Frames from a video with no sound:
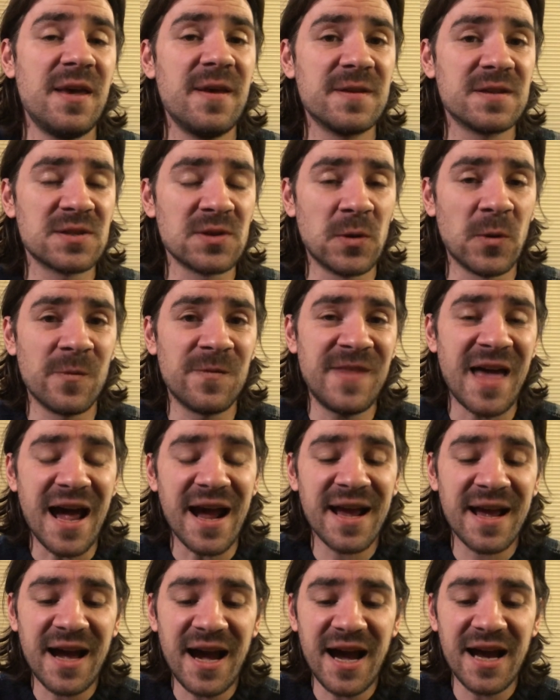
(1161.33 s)
so
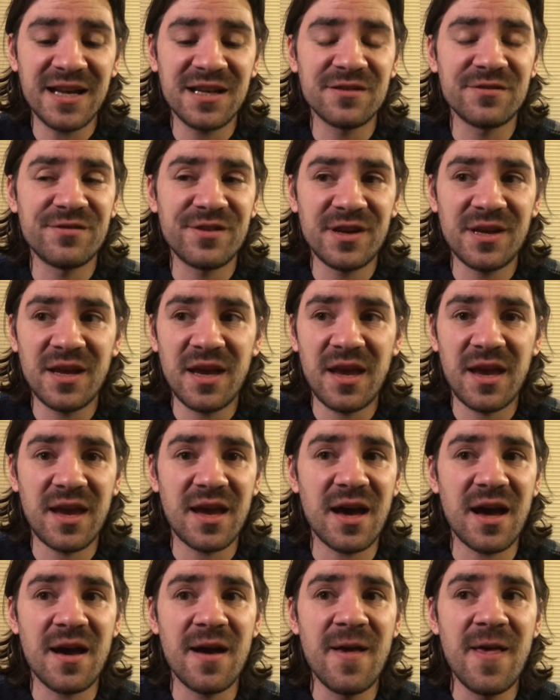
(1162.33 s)
that kind of an, a,
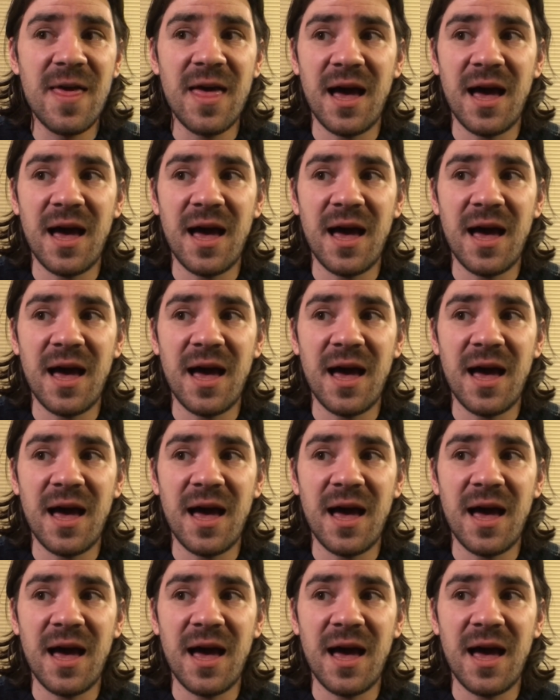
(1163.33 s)
uh,